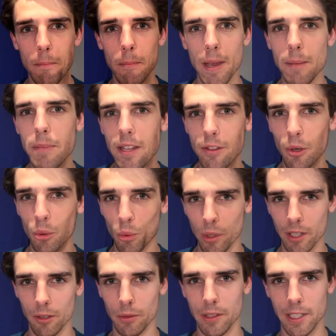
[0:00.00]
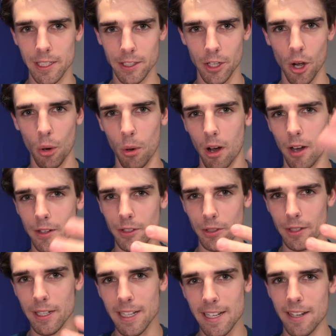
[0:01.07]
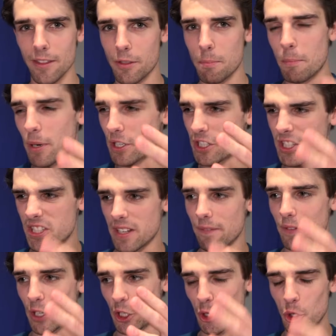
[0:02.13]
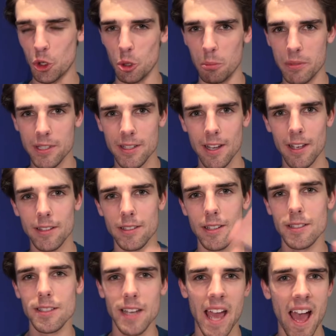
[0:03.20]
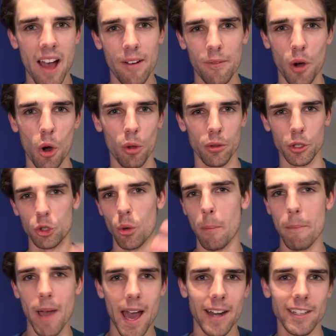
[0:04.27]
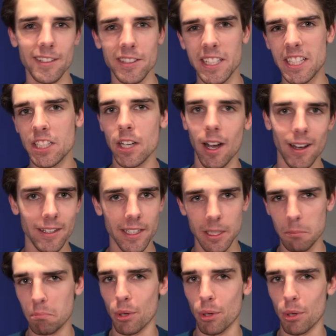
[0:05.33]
Maybe the real Nico underneath Pacific hoops doesn't have all the grammatically cutting,